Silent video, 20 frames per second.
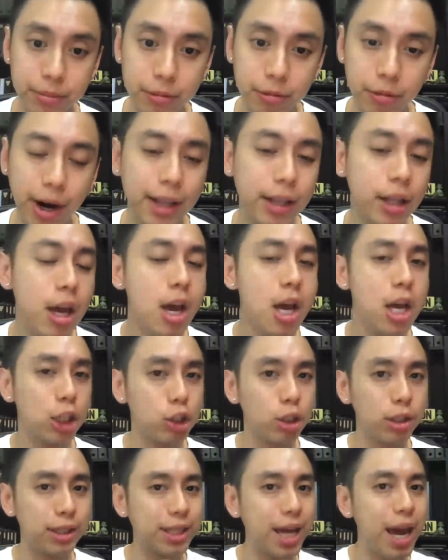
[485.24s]
right?
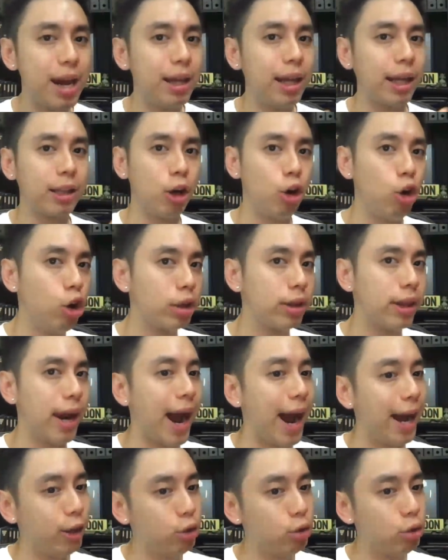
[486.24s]
So this is kind of like the hook that
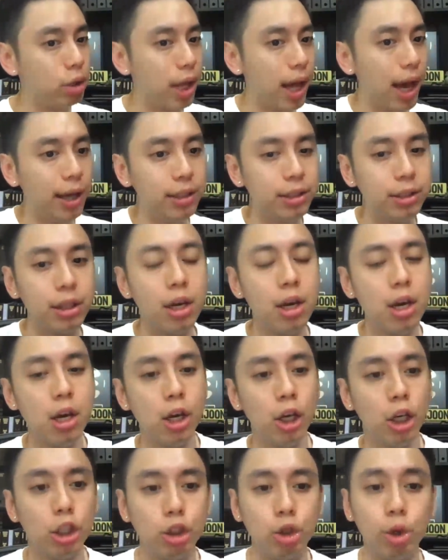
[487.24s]
I utilized
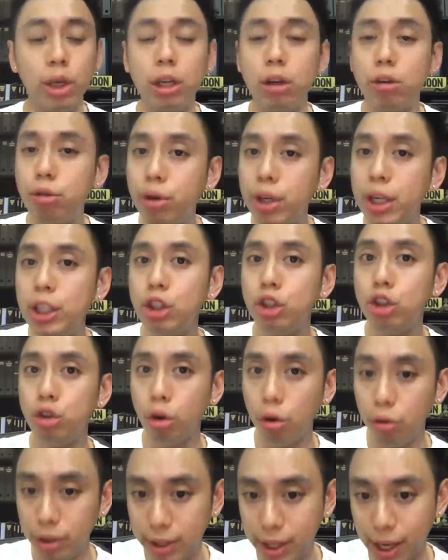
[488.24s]
to increase
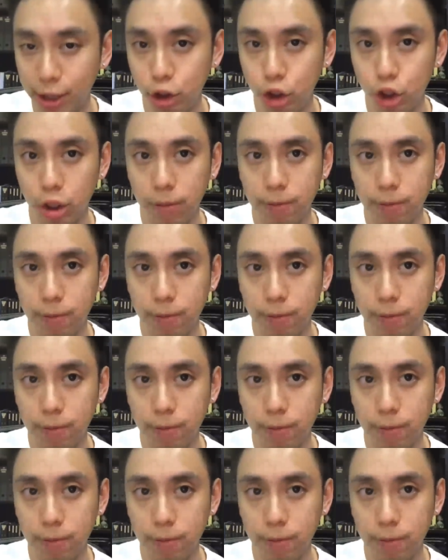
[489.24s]
your retention.